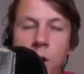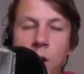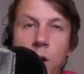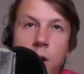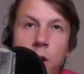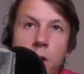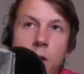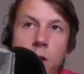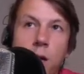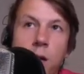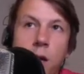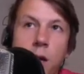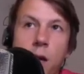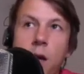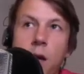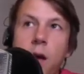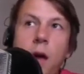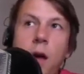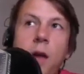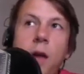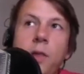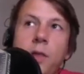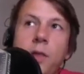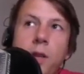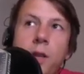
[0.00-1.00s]
Yeah,
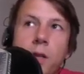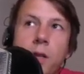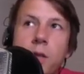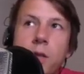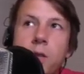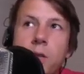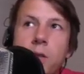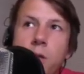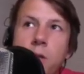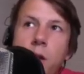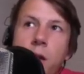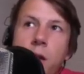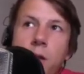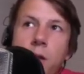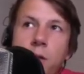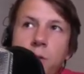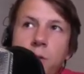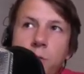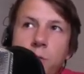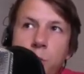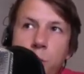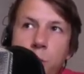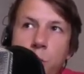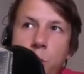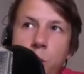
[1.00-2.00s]
I think at
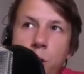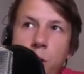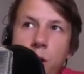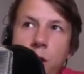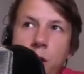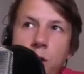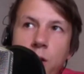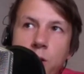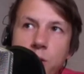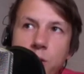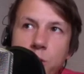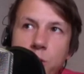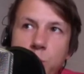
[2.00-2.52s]
least for Horicon,